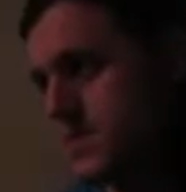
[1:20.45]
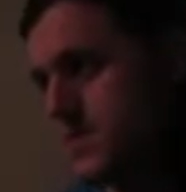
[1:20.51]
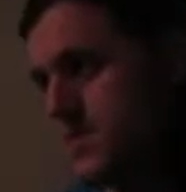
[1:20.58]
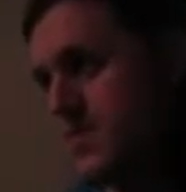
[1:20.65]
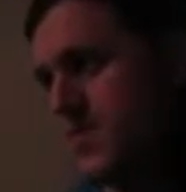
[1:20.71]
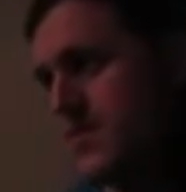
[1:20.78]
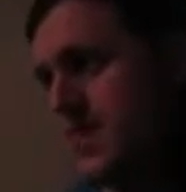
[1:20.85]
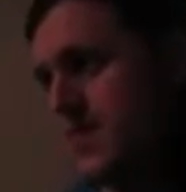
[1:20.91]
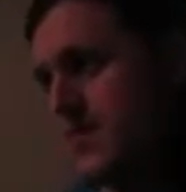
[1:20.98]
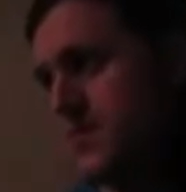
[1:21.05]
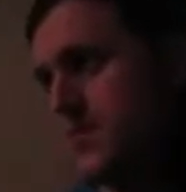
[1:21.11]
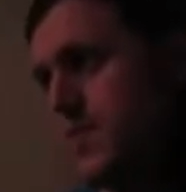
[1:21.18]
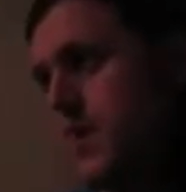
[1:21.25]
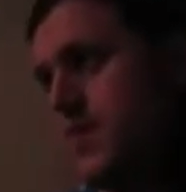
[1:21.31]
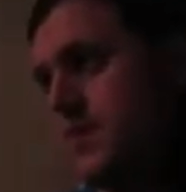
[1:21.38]
filling out the
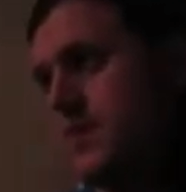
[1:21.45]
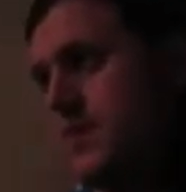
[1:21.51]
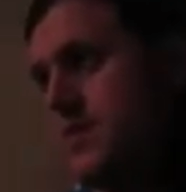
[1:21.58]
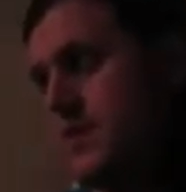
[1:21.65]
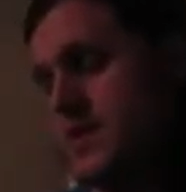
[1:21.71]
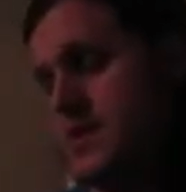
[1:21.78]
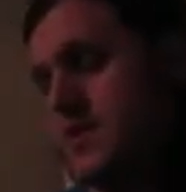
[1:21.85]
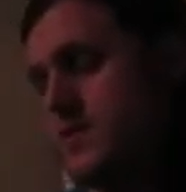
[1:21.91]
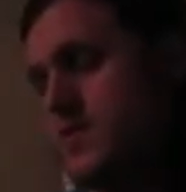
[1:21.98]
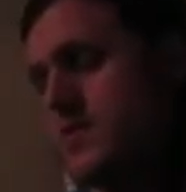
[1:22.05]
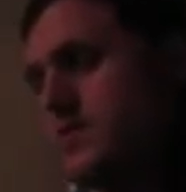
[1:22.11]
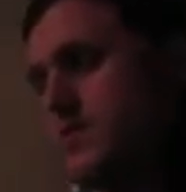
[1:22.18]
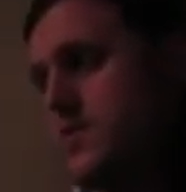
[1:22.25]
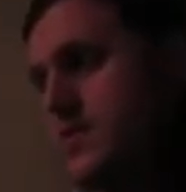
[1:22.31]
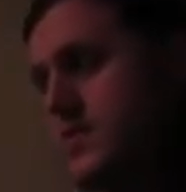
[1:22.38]
bar, and then you
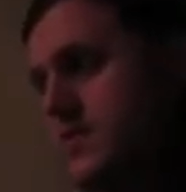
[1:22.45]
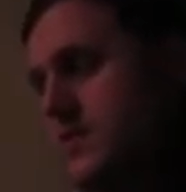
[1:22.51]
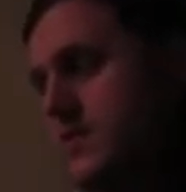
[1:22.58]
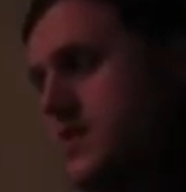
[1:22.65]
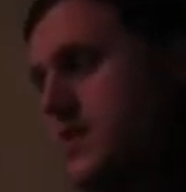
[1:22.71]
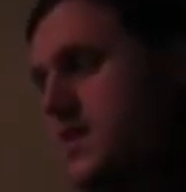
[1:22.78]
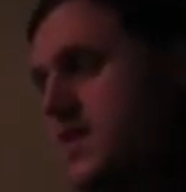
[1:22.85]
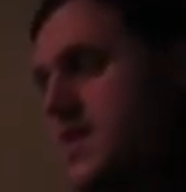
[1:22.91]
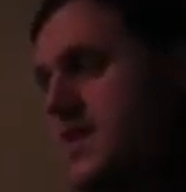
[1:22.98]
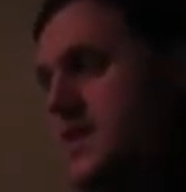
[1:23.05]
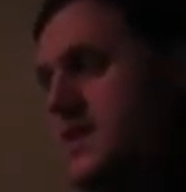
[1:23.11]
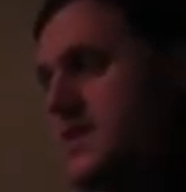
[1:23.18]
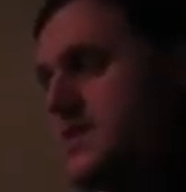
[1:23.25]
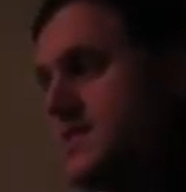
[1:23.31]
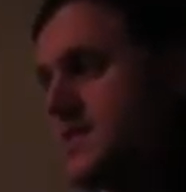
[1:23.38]
do a little
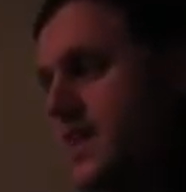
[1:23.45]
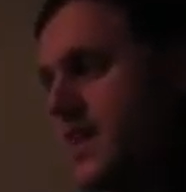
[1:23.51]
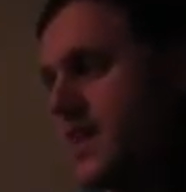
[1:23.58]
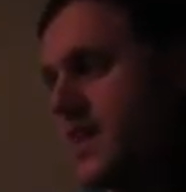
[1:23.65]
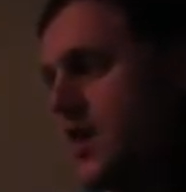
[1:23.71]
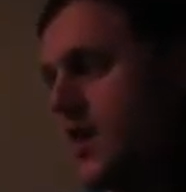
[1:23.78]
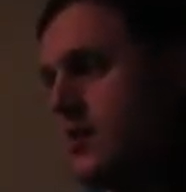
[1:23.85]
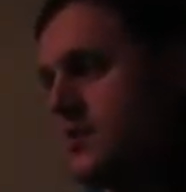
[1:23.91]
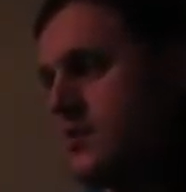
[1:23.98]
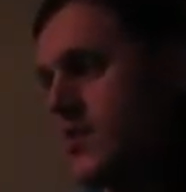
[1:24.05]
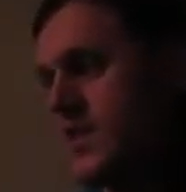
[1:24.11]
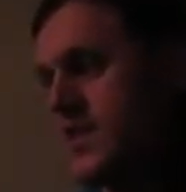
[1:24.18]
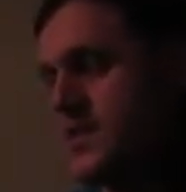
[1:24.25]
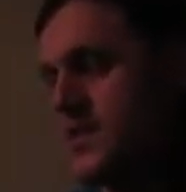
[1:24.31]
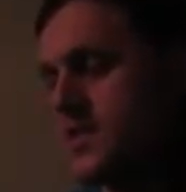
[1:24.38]
sticking
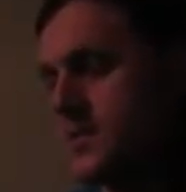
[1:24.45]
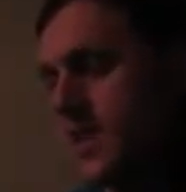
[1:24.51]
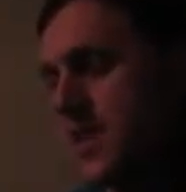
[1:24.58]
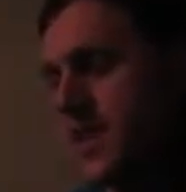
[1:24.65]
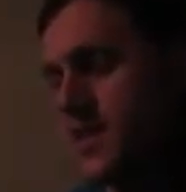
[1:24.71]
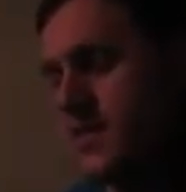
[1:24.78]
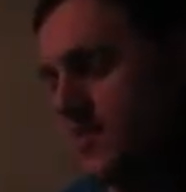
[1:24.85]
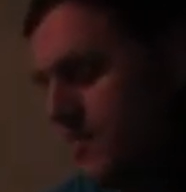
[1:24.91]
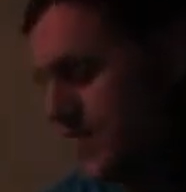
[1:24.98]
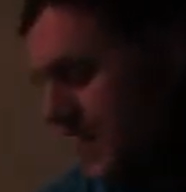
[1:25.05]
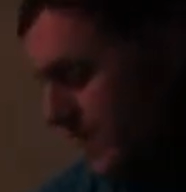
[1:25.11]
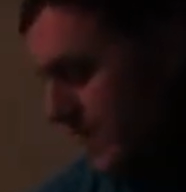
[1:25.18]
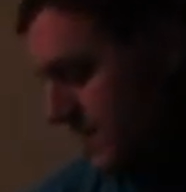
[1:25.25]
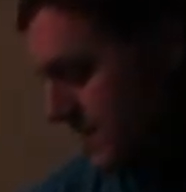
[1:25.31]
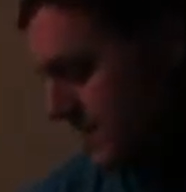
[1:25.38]
alteration to make it
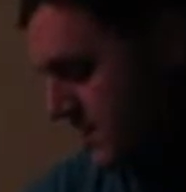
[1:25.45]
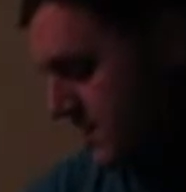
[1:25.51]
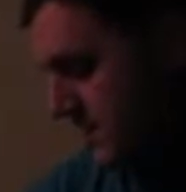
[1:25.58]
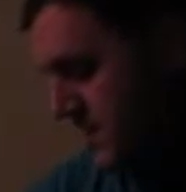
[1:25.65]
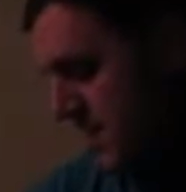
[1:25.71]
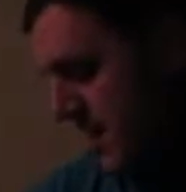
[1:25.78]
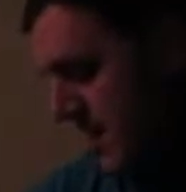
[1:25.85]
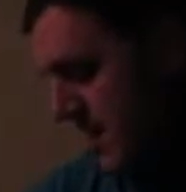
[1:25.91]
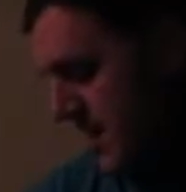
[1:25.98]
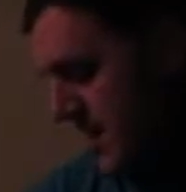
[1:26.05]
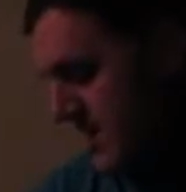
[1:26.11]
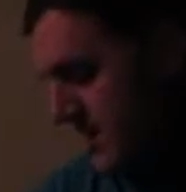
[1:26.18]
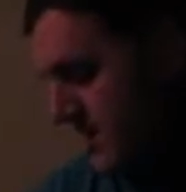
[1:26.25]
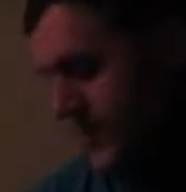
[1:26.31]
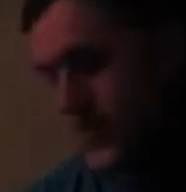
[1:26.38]
fit. And
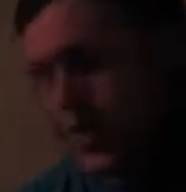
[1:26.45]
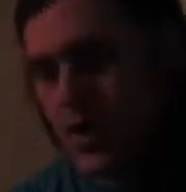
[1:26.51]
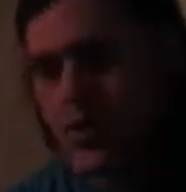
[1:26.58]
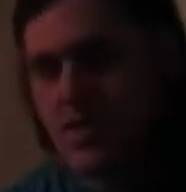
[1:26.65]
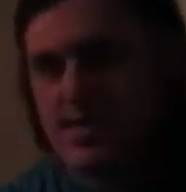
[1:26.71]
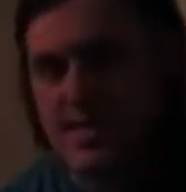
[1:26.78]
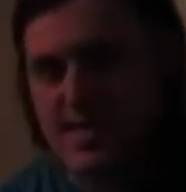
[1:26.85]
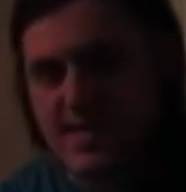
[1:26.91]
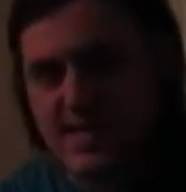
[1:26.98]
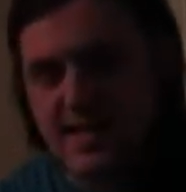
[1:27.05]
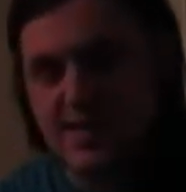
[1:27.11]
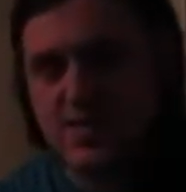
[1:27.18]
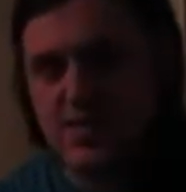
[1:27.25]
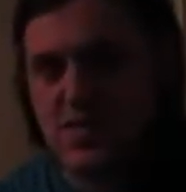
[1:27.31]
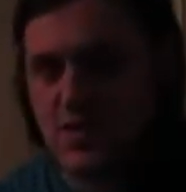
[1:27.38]
it flows and it
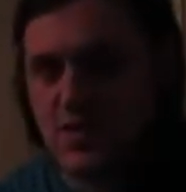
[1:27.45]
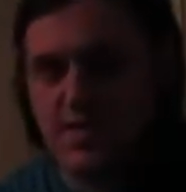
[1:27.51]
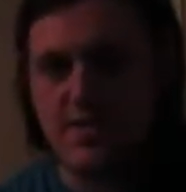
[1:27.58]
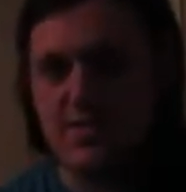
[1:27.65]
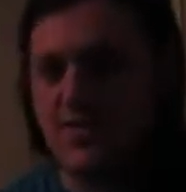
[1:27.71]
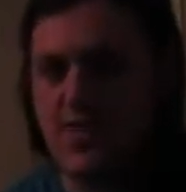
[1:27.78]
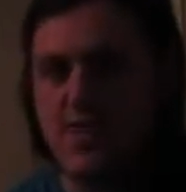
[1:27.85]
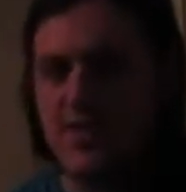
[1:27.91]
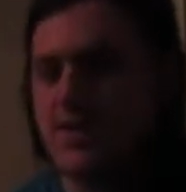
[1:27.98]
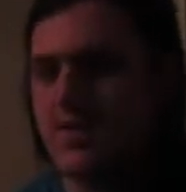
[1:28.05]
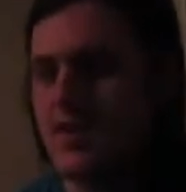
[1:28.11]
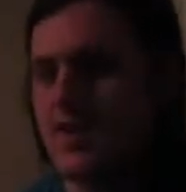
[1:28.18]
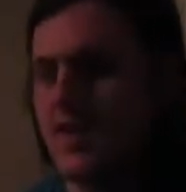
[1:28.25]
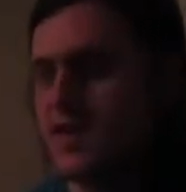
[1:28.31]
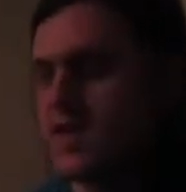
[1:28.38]
sounds cool and it's very,
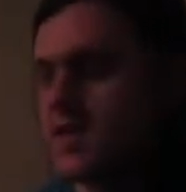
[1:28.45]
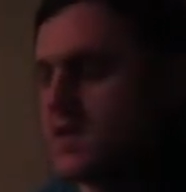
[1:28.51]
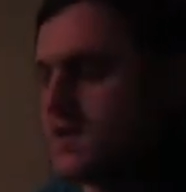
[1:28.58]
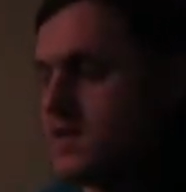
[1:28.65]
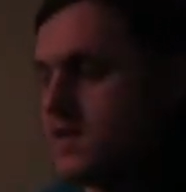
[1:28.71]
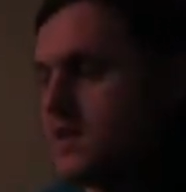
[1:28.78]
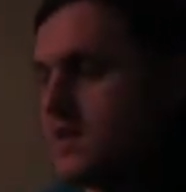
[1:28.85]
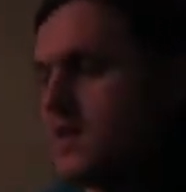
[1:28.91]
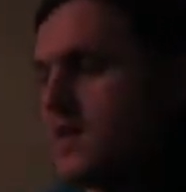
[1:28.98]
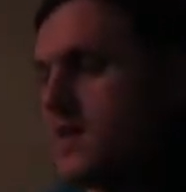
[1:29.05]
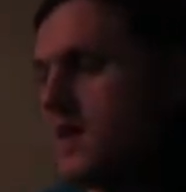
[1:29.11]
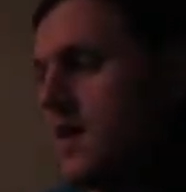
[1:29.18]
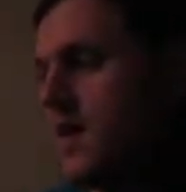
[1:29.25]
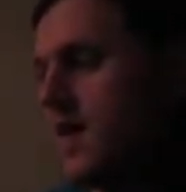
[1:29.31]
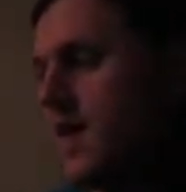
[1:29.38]
very
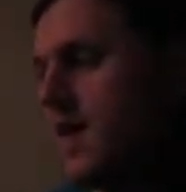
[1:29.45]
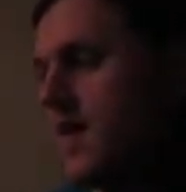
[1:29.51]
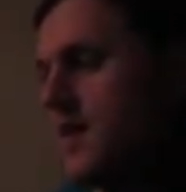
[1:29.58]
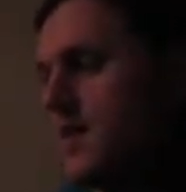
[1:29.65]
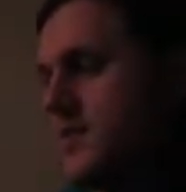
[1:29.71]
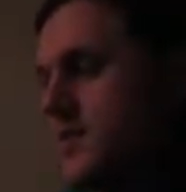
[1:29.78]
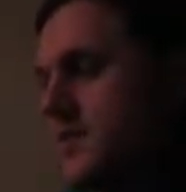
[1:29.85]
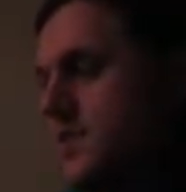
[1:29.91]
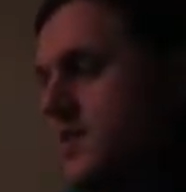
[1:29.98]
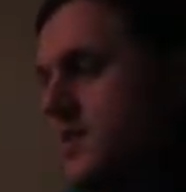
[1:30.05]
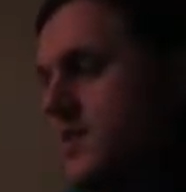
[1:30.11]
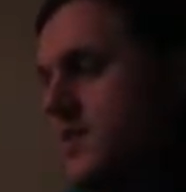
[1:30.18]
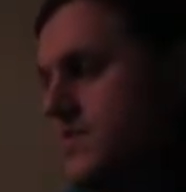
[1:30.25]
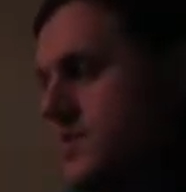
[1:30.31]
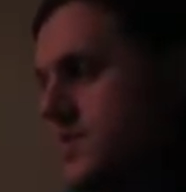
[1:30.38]

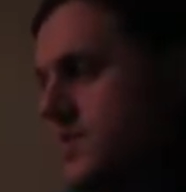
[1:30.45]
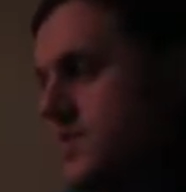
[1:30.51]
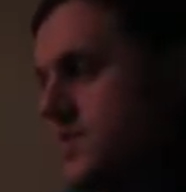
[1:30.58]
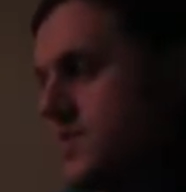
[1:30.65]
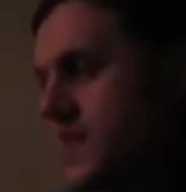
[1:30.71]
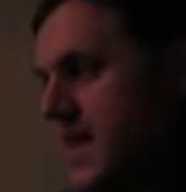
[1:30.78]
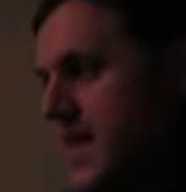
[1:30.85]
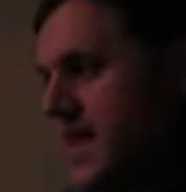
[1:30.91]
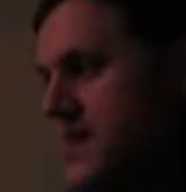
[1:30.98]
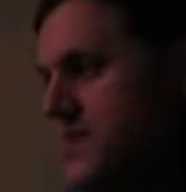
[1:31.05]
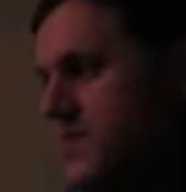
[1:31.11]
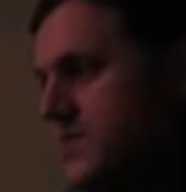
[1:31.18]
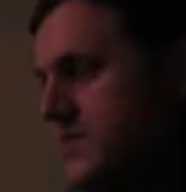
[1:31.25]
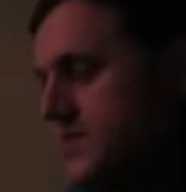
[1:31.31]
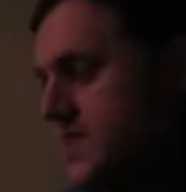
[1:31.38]
intuitive to get
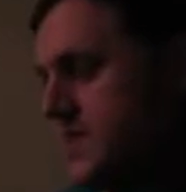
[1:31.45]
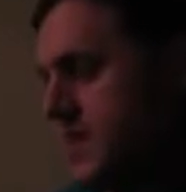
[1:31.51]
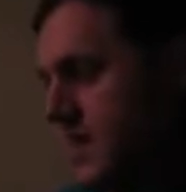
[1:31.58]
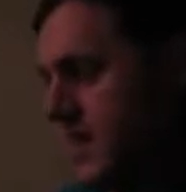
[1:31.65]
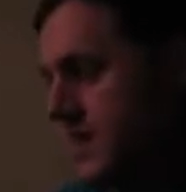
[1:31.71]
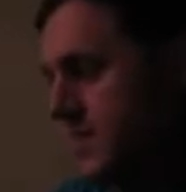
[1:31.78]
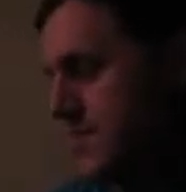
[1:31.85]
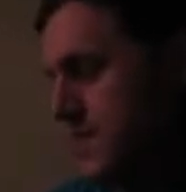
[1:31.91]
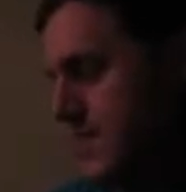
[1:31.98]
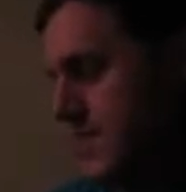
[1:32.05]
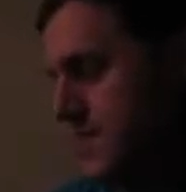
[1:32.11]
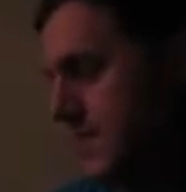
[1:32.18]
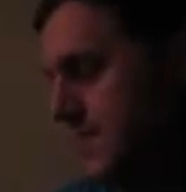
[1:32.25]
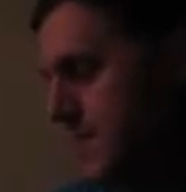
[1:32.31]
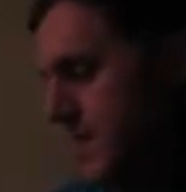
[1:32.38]
into and start getting a feel
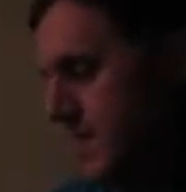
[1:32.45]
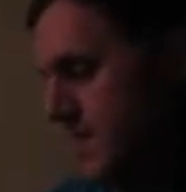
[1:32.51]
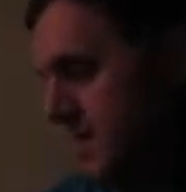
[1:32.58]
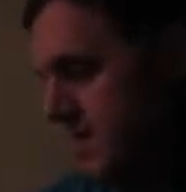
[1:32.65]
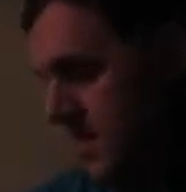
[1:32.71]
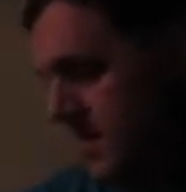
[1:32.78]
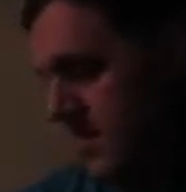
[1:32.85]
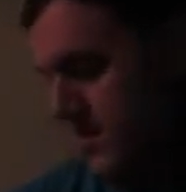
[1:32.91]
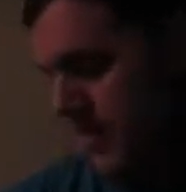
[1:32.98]
for